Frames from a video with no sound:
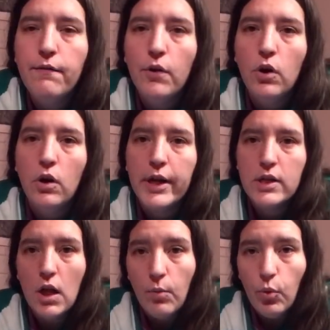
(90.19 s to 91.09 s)
For
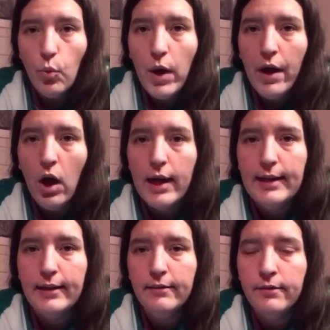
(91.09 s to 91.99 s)
example, where I
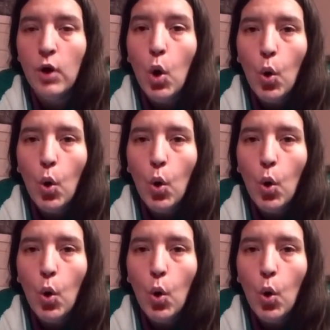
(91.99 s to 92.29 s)
live,